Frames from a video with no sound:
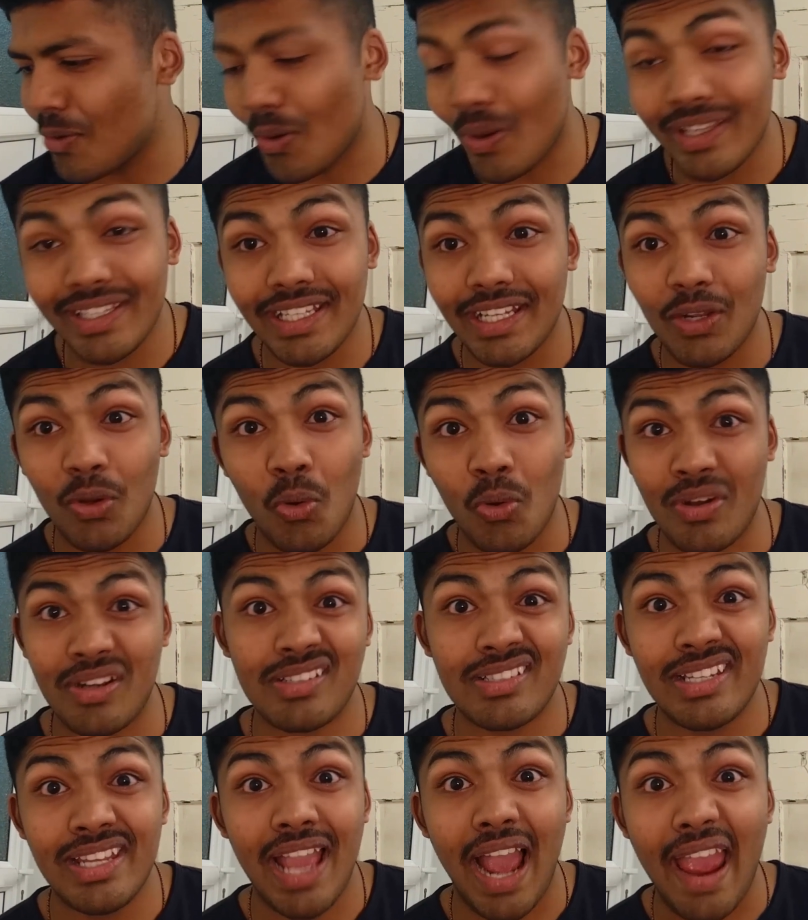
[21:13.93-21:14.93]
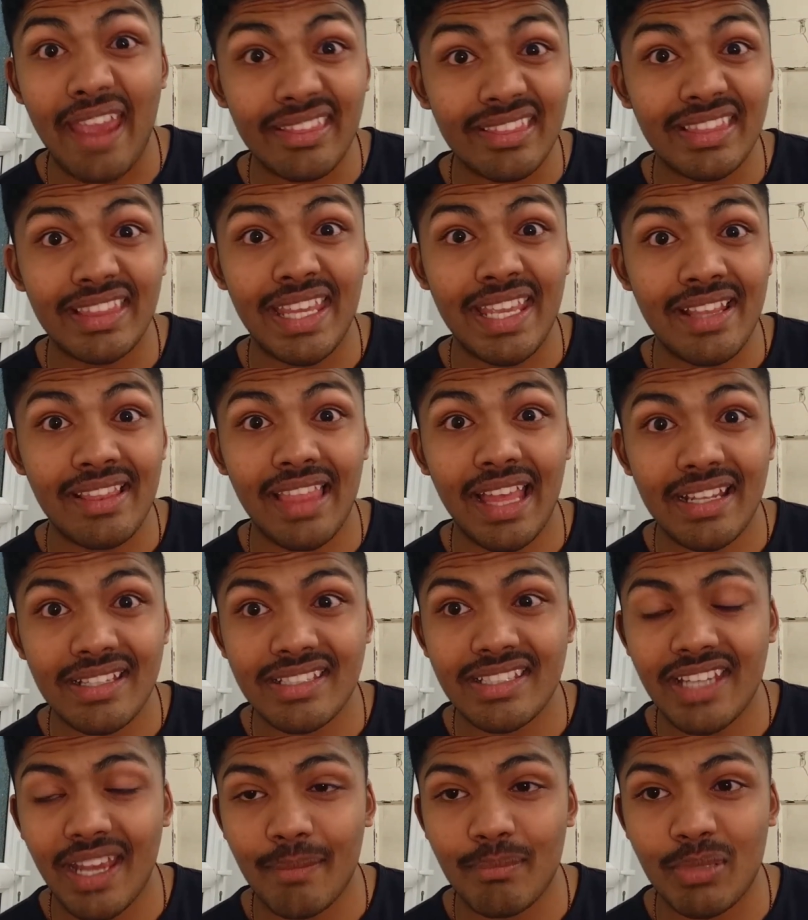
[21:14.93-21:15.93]
I know, I, honestly, I
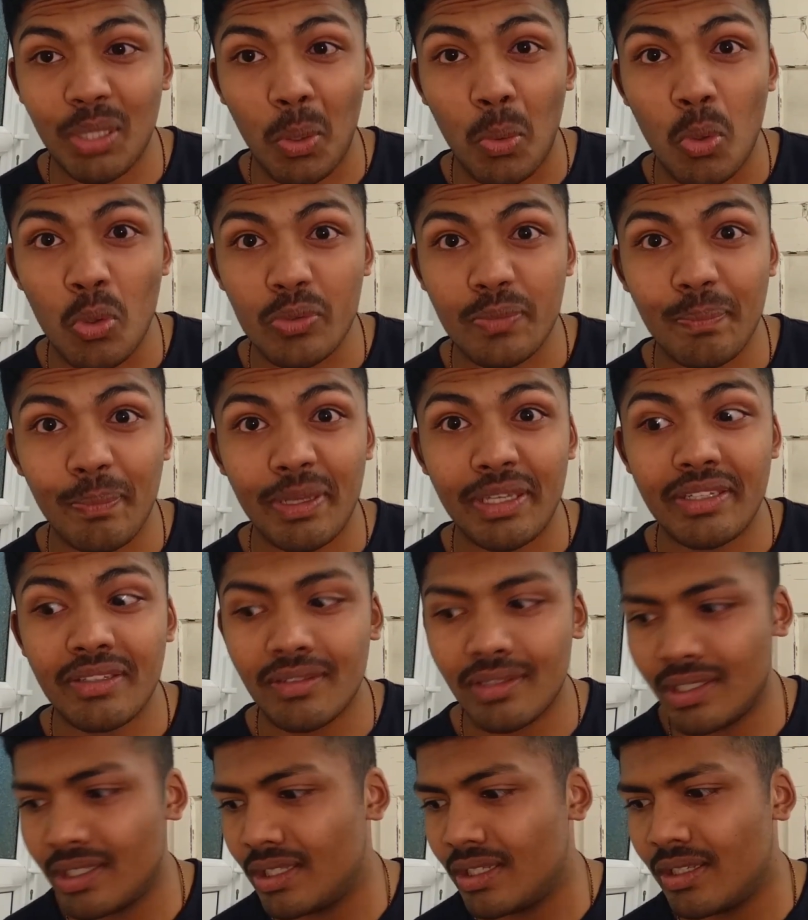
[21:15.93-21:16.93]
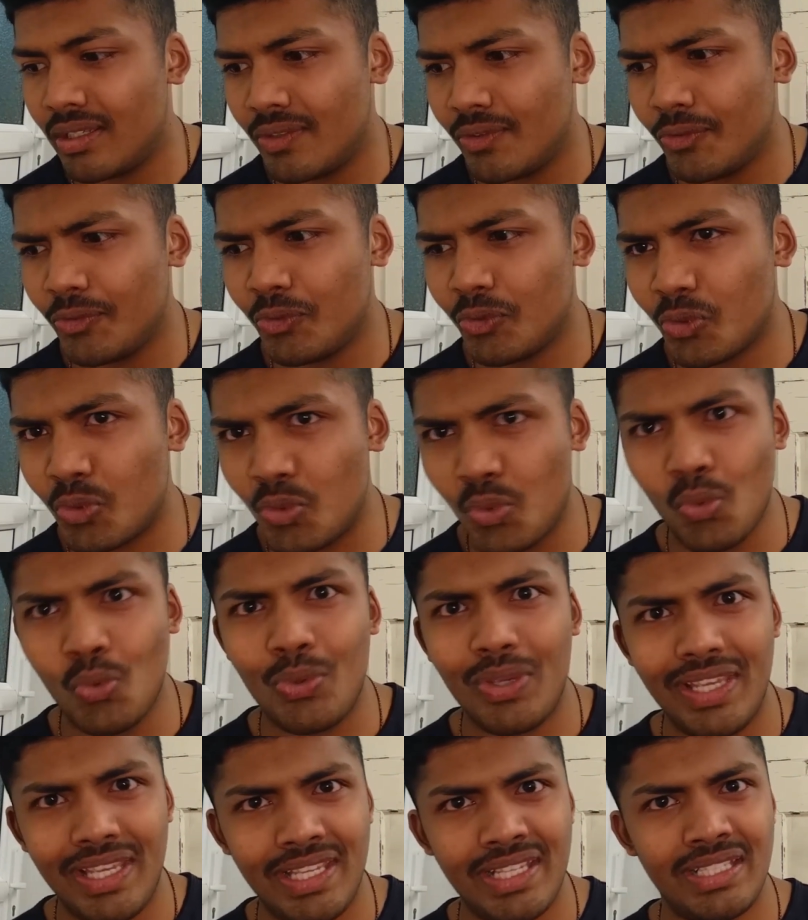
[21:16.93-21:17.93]
think that chapter was a bit
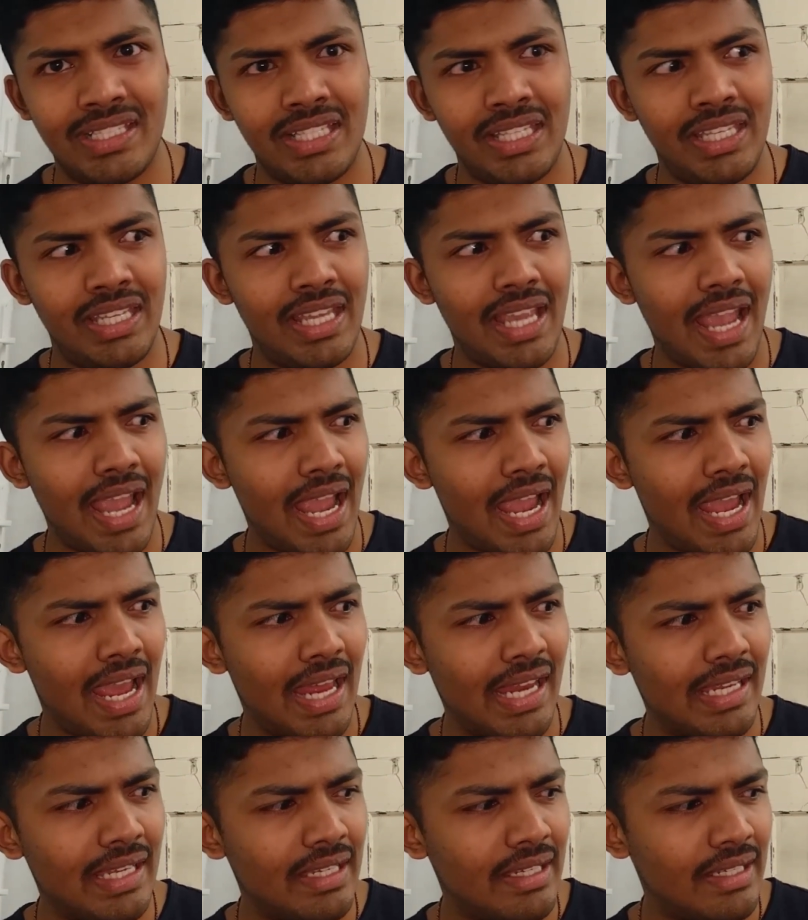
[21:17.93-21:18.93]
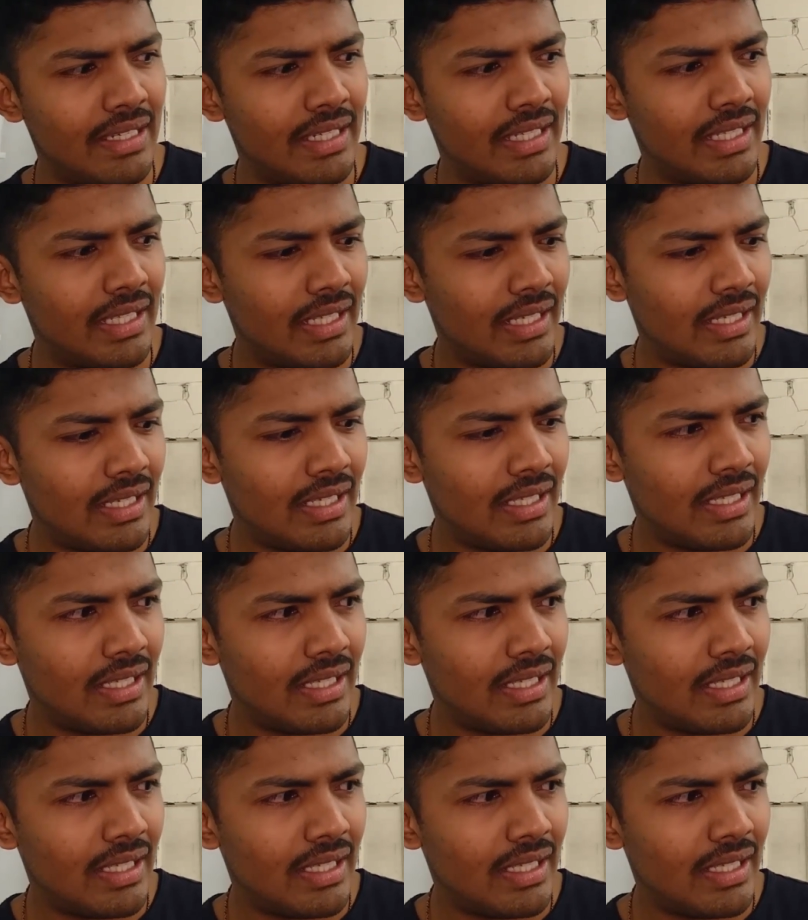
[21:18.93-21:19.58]
too easy and